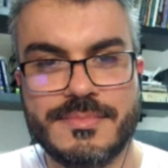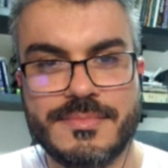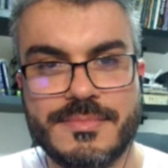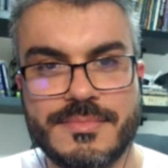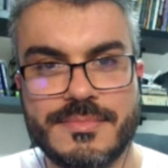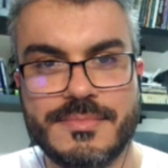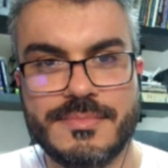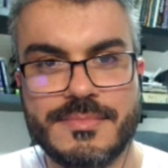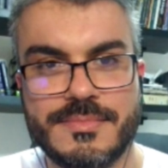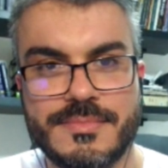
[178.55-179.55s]

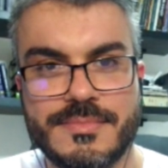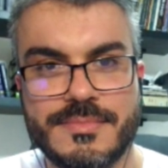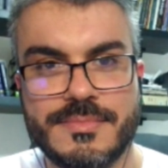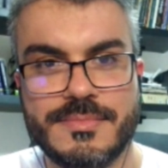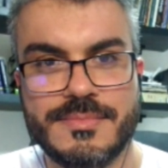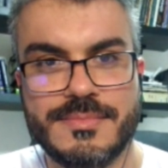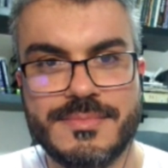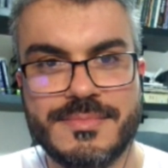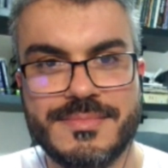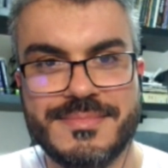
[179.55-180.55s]

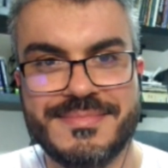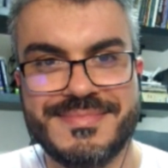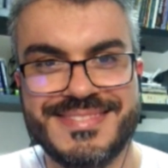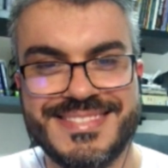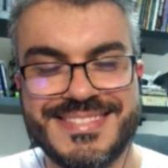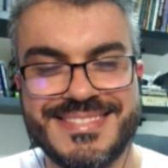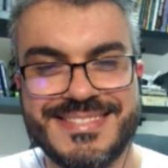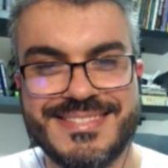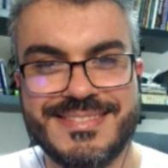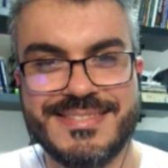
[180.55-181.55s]

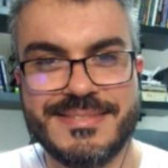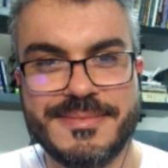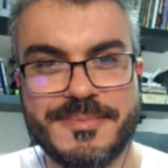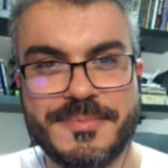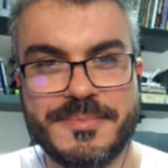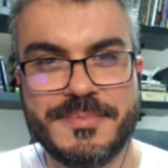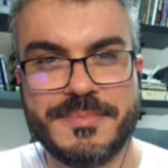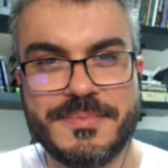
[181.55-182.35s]
(not speaking)